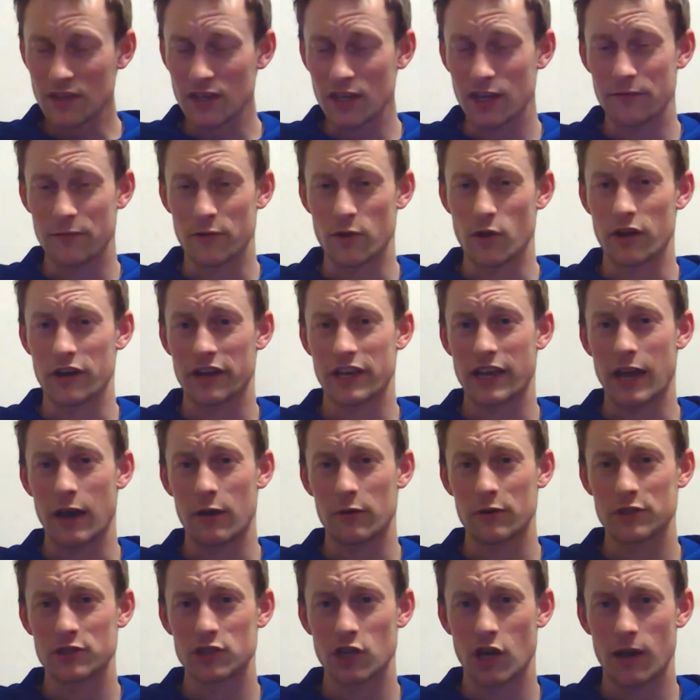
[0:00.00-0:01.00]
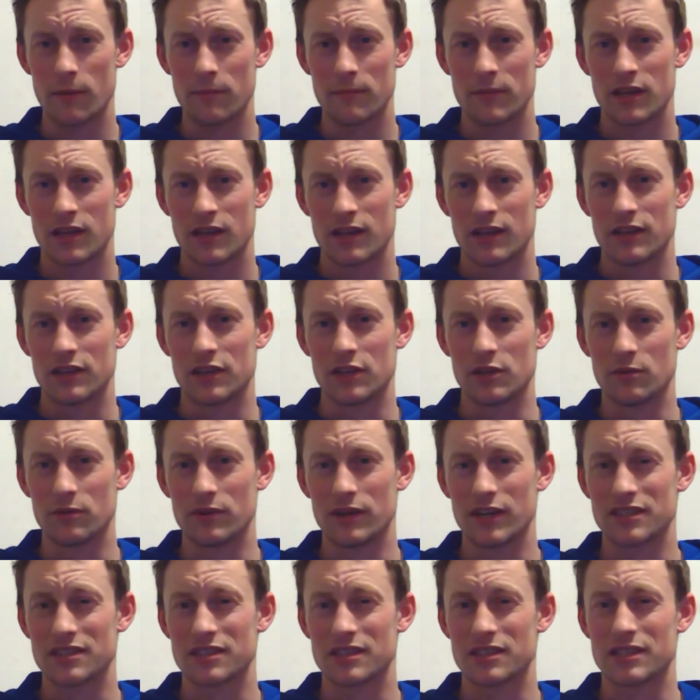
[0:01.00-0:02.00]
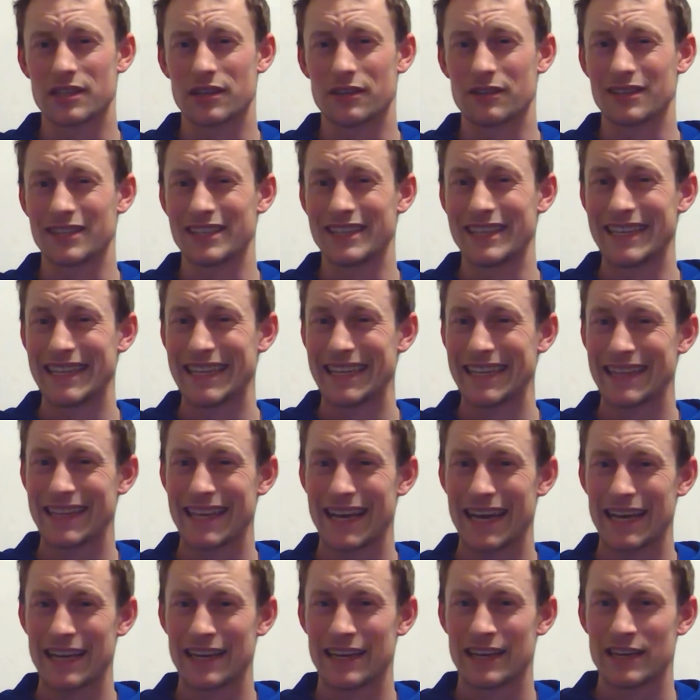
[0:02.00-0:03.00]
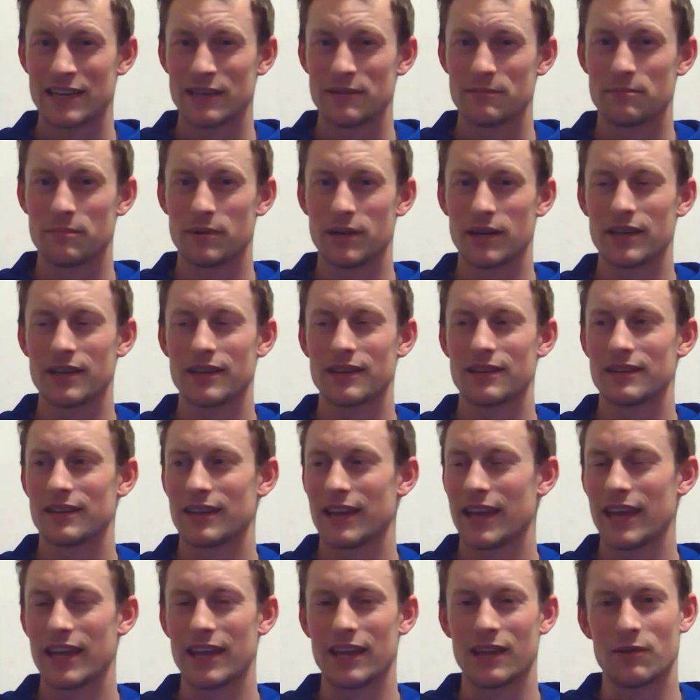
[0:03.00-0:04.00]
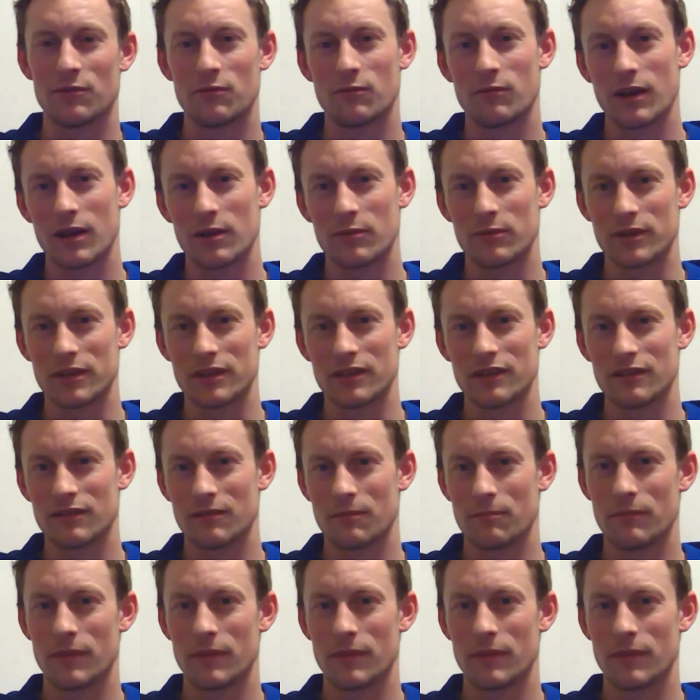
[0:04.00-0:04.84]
If you're on a countertop, you don't necessarily need that, but hey, why wouldn't you?